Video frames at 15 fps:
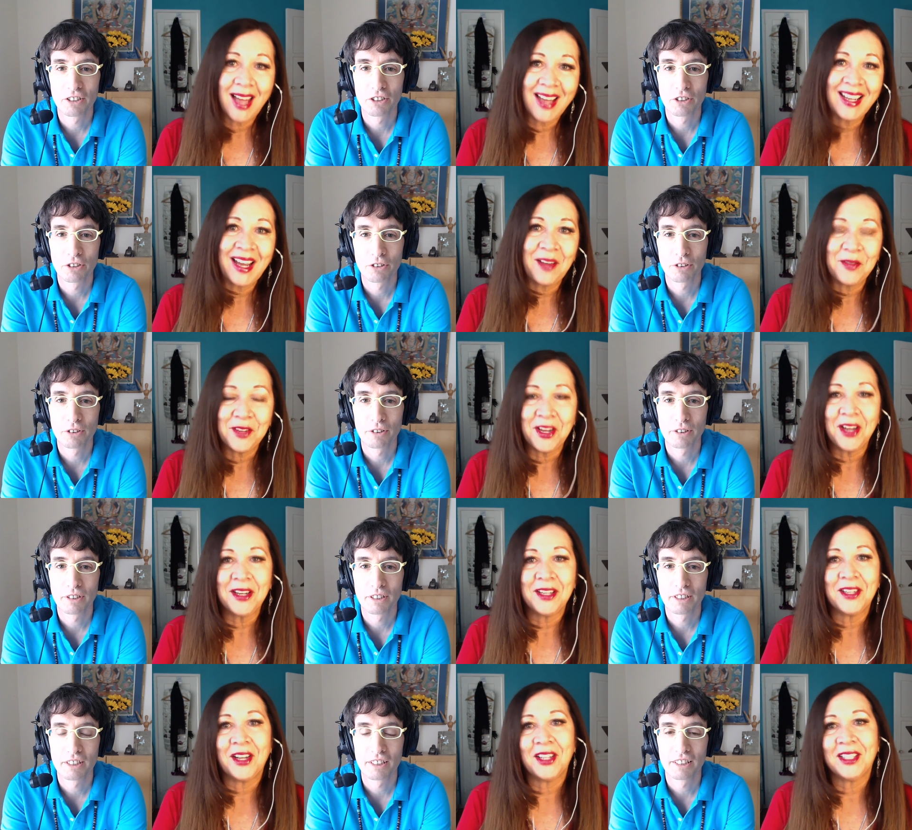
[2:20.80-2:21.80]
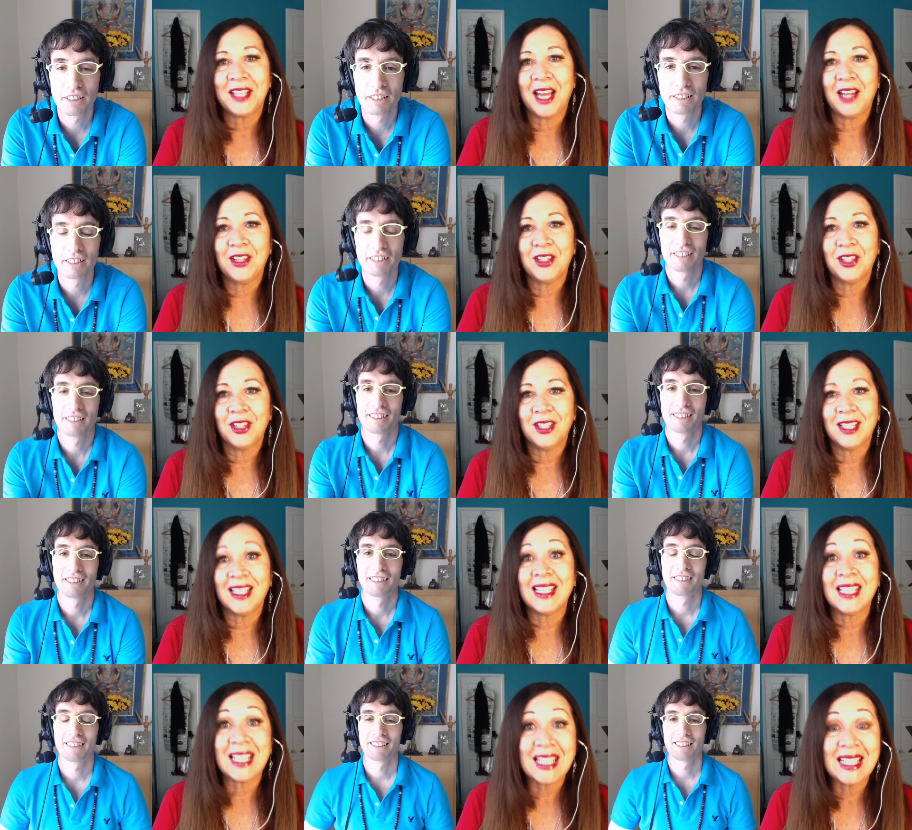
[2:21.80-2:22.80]
Speaker 1: hike I've done in Los Angeles
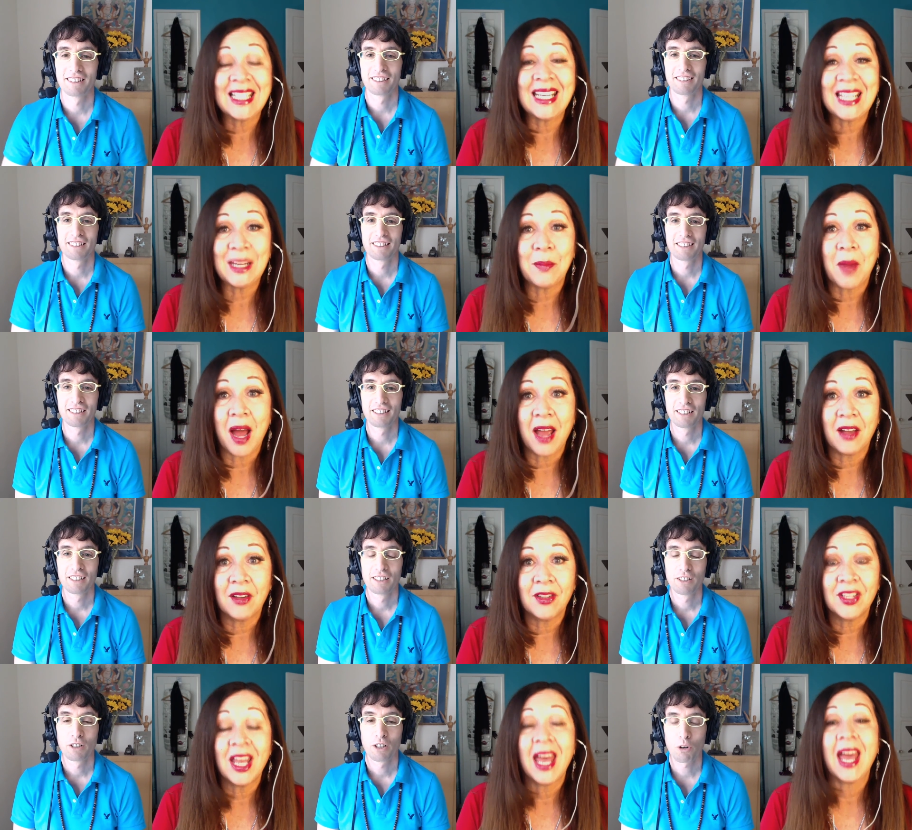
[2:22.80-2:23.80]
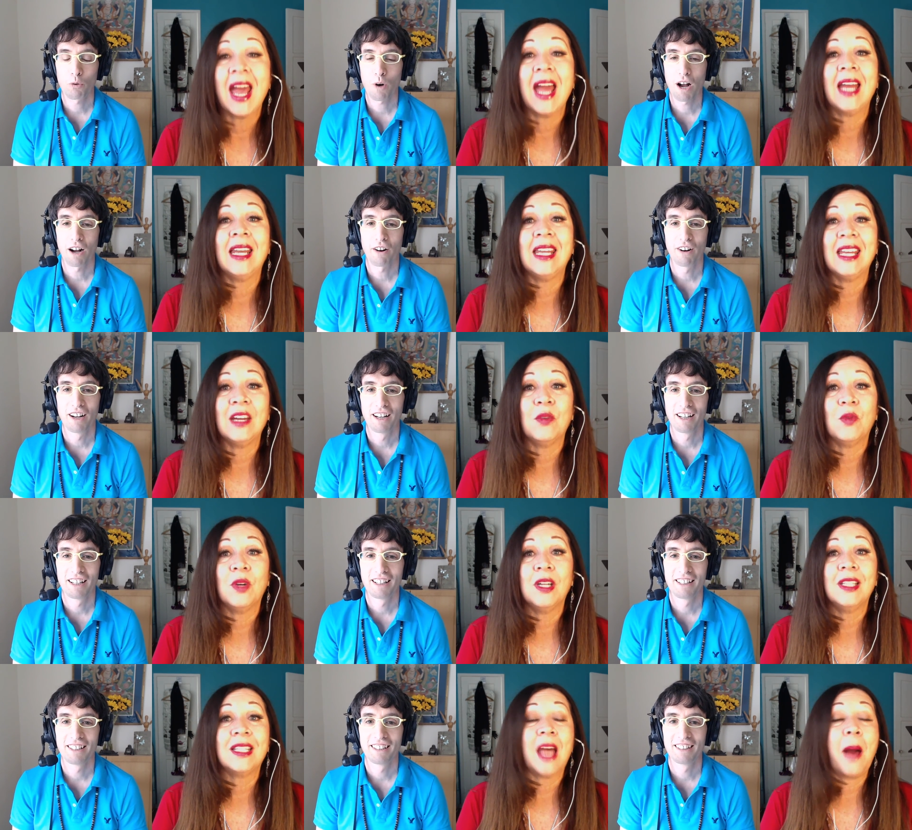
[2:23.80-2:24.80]
is sixteen miles. Oh, wow. And it
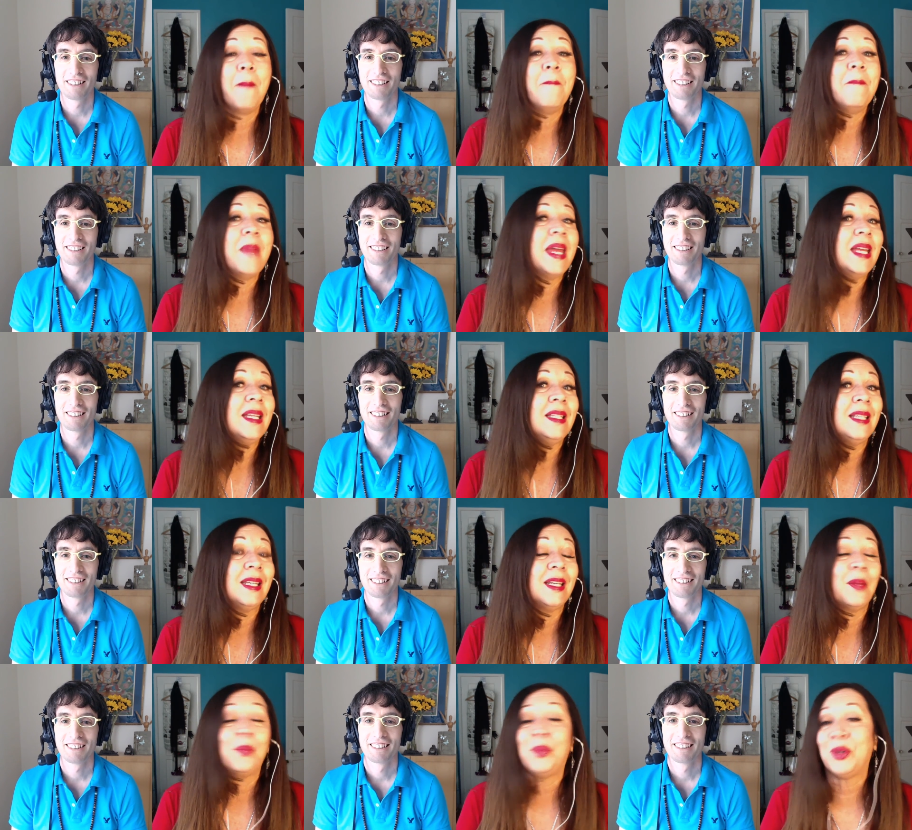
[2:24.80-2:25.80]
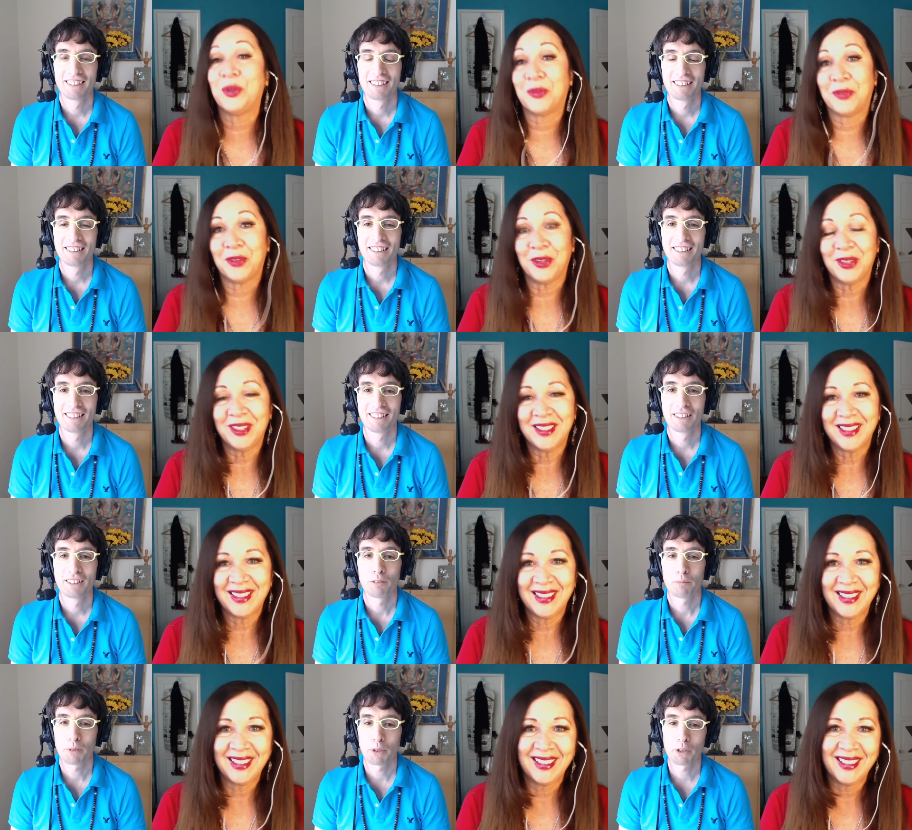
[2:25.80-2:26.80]
was amazing and beautiful.
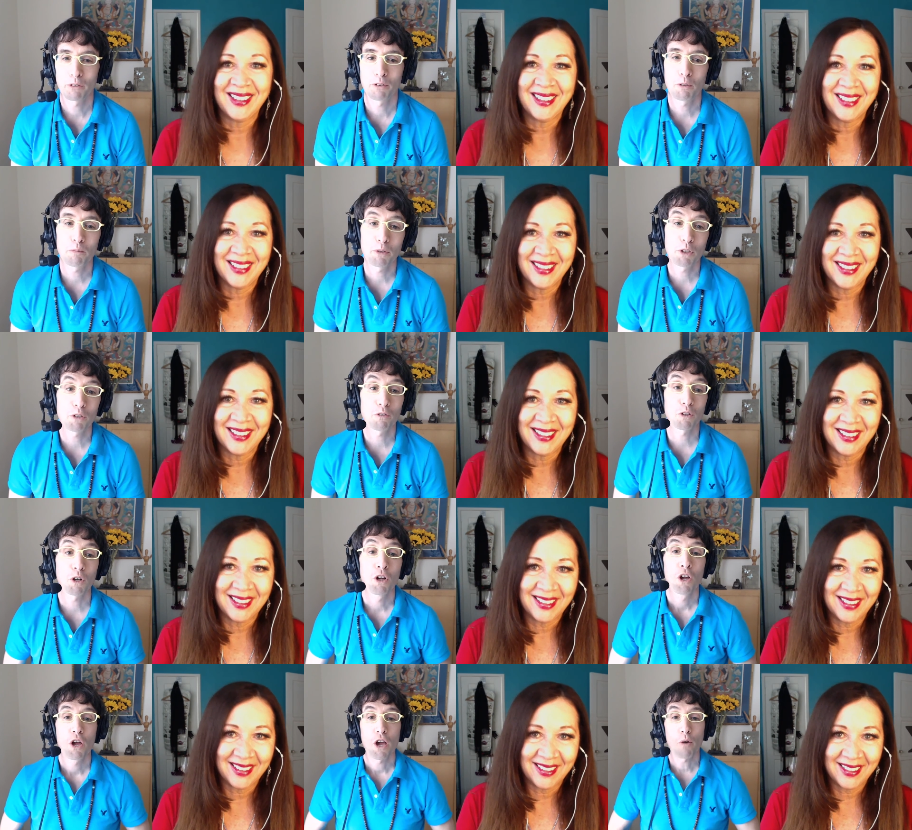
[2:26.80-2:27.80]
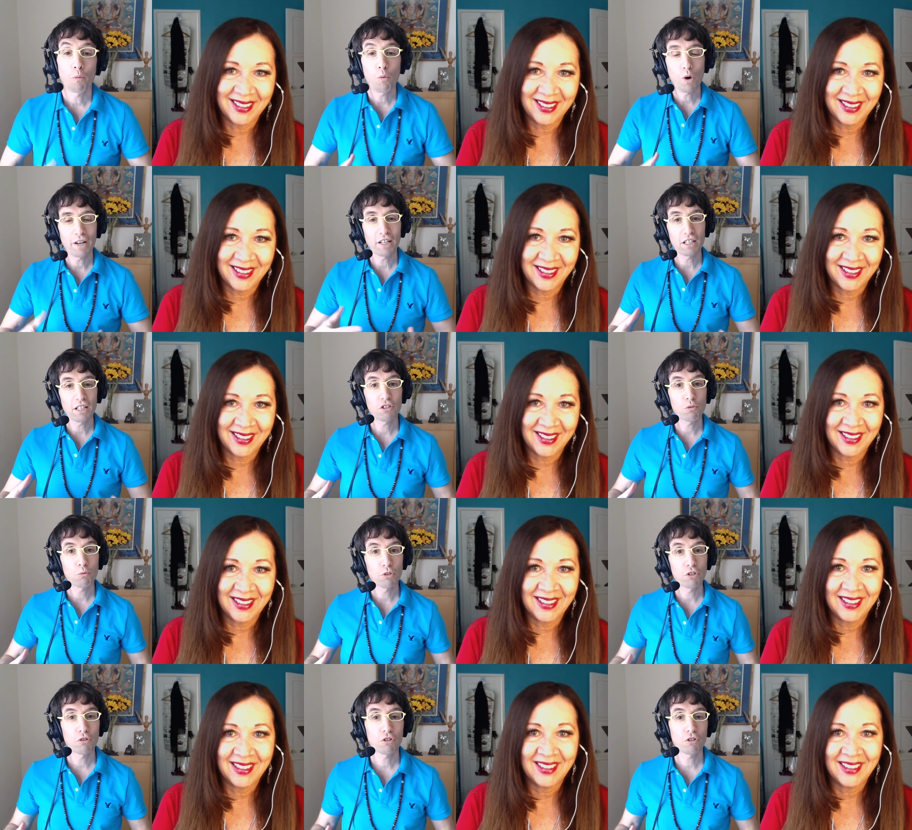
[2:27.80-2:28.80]
Speaker 2: Beautiful, beautiful. And what is, would
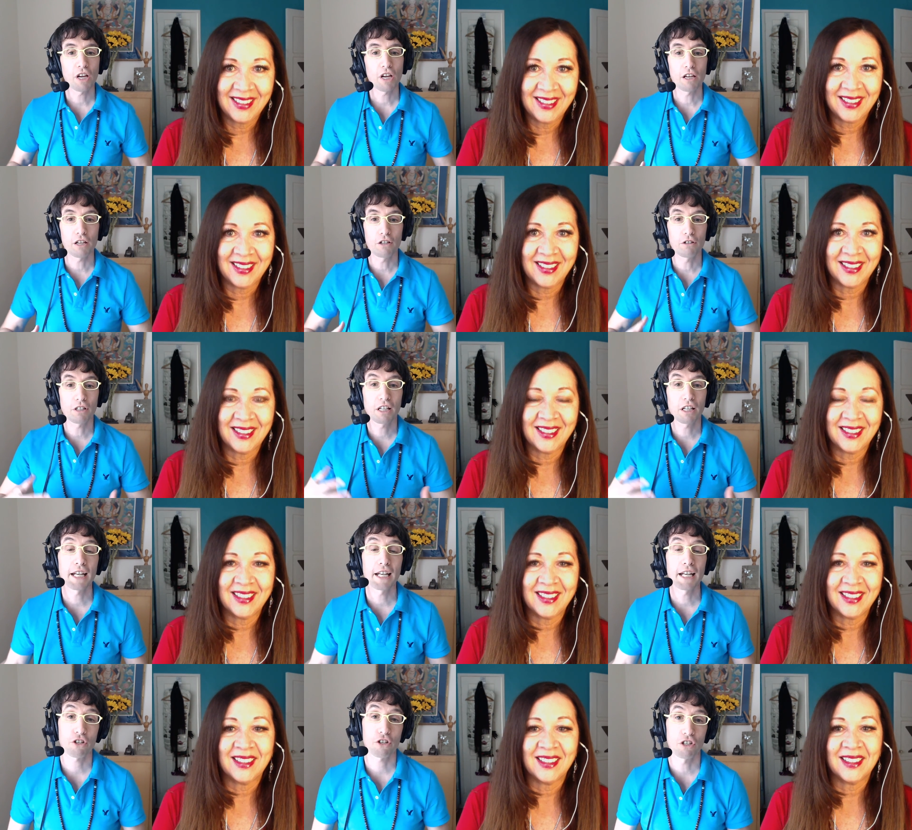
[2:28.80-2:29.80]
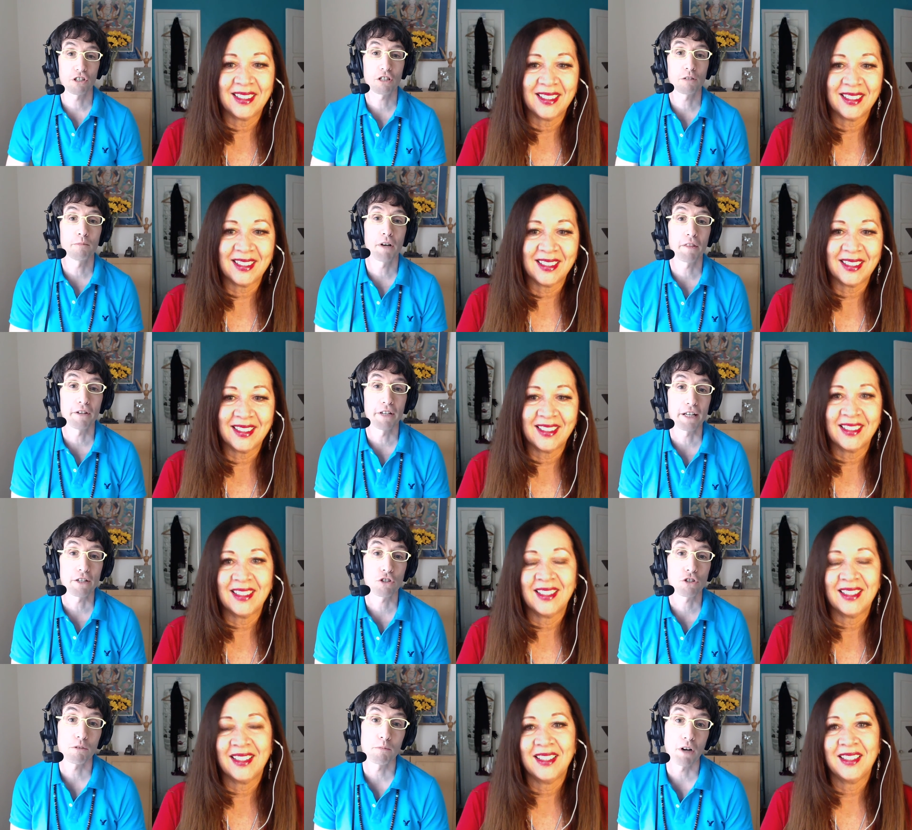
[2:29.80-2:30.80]
you say, your connection to Mother Nature
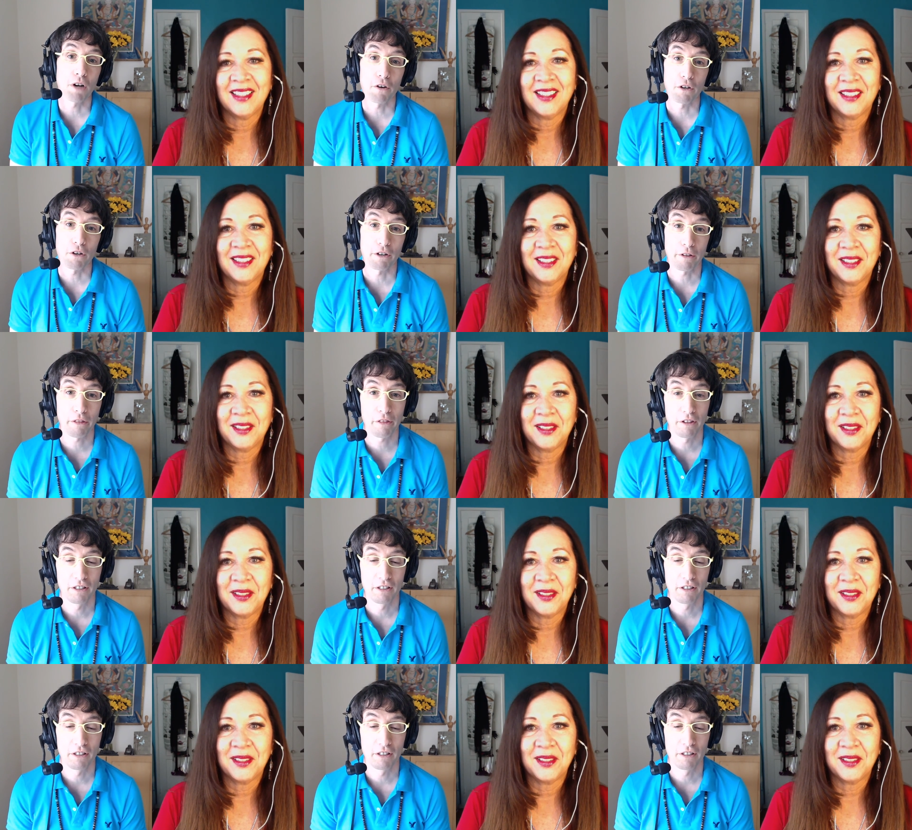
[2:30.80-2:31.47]
or Mother Earth?